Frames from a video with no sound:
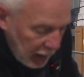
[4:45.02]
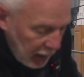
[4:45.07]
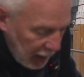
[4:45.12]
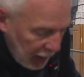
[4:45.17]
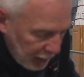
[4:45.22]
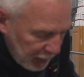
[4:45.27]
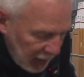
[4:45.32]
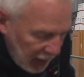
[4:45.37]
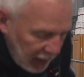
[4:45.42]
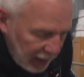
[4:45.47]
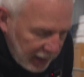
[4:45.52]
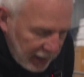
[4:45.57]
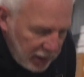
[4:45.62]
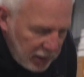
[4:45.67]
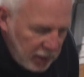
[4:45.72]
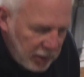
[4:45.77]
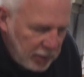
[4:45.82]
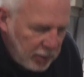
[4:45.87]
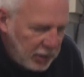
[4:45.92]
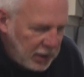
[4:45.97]
I'm not going
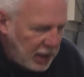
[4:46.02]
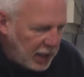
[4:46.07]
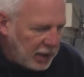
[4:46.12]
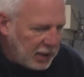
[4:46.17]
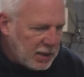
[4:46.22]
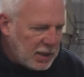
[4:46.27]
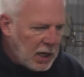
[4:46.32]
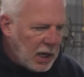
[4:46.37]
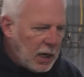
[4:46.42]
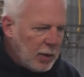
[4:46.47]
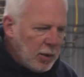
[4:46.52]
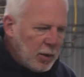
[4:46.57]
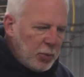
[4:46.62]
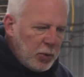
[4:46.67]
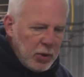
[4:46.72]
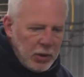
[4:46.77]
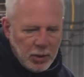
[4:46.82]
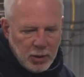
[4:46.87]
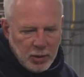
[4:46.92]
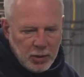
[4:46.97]
to take time
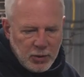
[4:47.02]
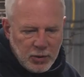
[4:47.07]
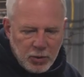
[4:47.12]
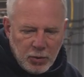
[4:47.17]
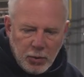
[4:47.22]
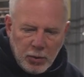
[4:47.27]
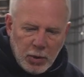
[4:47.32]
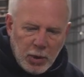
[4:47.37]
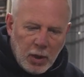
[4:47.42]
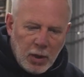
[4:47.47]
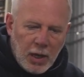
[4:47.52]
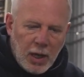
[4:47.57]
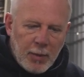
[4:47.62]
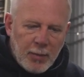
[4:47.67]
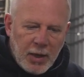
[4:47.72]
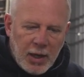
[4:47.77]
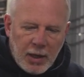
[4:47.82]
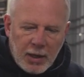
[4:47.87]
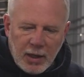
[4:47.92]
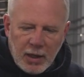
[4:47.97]
and screwing all that
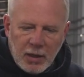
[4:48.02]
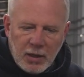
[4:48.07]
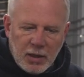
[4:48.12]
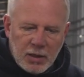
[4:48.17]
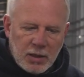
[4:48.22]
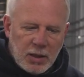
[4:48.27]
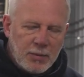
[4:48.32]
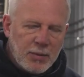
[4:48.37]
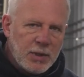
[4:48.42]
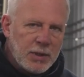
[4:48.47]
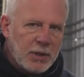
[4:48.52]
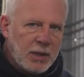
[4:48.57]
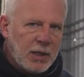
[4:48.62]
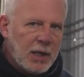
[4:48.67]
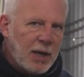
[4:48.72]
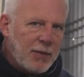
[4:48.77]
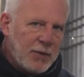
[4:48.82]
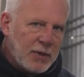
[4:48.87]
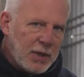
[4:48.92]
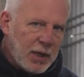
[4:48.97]
back in, because I'm just going to
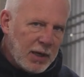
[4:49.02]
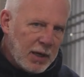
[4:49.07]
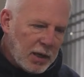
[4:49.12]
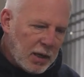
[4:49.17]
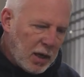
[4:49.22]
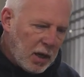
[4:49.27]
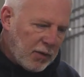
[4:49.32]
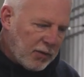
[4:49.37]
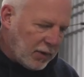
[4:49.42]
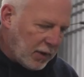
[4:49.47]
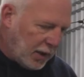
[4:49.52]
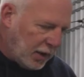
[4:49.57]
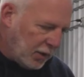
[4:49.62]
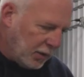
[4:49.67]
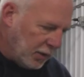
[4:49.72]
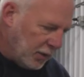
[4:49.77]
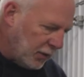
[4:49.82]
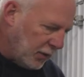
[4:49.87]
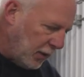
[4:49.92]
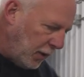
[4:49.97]
have to take it off
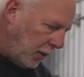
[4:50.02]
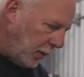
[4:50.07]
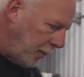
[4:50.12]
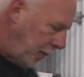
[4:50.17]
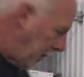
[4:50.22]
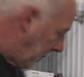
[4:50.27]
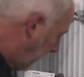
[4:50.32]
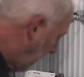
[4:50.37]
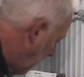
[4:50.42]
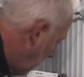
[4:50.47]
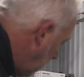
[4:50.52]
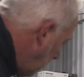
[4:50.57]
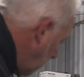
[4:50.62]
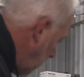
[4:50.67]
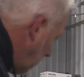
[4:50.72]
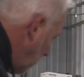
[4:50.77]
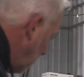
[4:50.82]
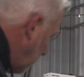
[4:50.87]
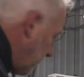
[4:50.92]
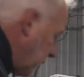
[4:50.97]
later. So
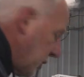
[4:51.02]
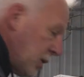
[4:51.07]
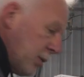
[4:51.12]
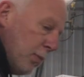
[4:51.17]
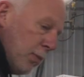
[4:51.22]
we'll just